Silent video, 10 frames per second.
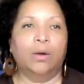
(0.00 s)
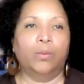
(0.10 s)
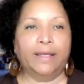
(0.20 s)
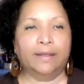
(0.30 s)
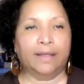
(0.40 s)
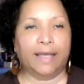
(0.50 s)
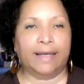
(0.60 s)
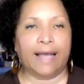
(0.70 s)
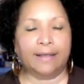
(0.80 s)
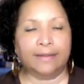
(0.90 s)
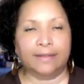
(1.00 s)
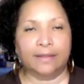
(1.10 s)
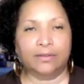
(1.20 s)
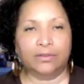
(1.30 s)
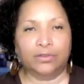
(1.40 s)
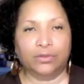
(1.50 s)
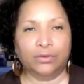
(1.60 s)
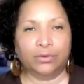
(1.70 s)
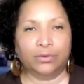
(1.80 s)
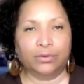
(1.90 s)
We can get access
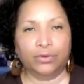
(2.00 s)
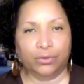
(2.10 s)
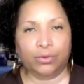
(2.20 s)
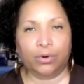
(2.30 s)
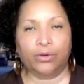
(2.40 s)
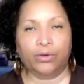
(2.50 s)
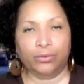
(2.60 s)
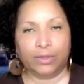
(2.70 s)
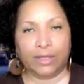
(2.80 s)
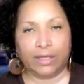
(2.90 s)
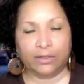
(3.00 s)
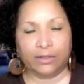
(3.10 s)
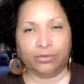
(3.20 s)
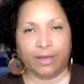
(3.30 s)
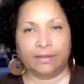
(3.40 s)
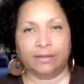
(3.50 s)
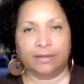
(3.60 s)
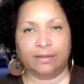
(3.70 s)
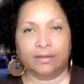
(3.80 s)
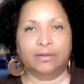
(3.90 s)
to new or unique
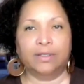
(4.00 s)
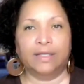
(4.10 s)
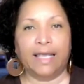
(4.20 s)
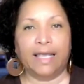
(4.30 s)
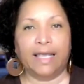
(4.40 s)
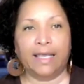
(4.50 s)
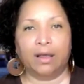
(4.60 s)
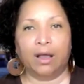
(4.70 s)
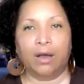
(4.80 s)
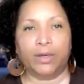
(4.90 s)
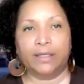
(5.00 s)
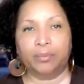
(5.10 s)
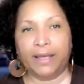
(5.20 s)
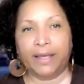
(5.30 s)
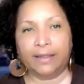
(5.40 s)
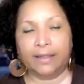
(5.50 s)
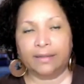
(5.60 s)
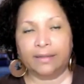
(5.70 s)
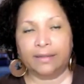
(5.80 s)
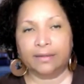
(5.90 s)
trends to gain our
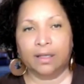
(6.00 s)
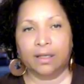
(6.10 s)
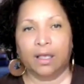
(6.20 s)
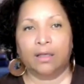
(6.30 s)
independence.